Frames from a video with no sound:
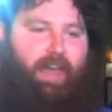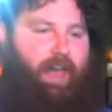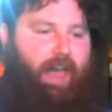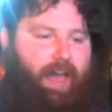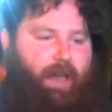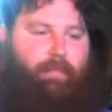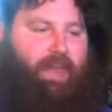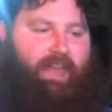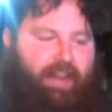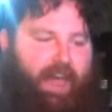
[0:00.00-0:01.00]
I, I
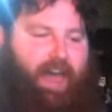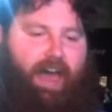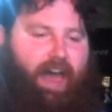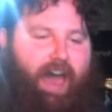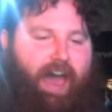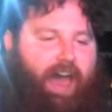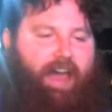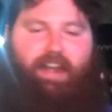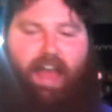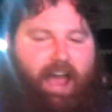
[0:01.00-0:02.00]
mean,
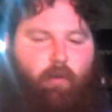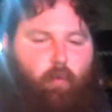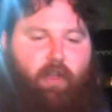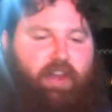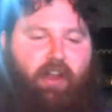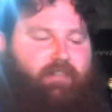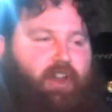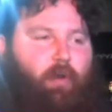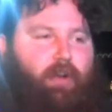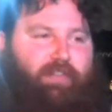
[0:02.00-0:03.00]
I, I, I, really don't even
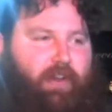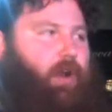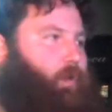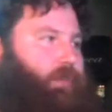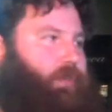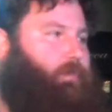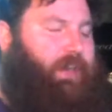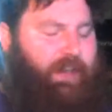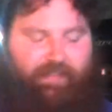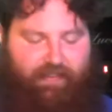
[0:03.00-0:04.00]
know where to start with you
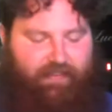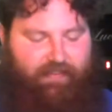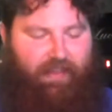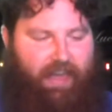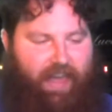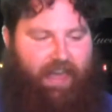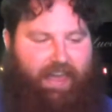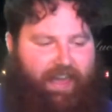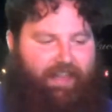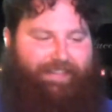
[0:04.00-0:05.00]
because it's
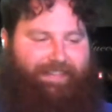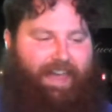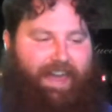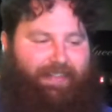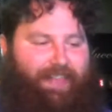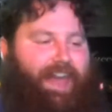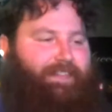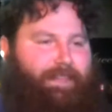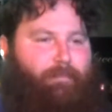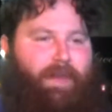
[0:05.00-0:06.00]
it, it's like that
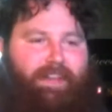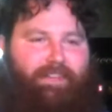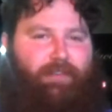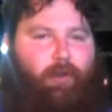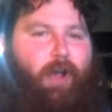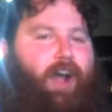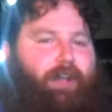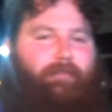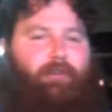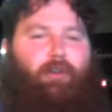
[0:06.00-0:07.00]
is the biggest
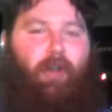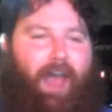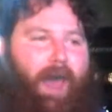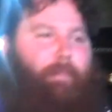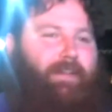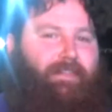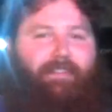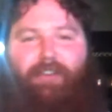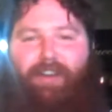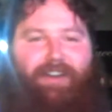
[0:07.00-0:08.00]
crock of crap I've
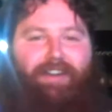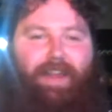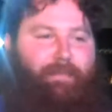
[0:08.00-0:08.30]
ever heard.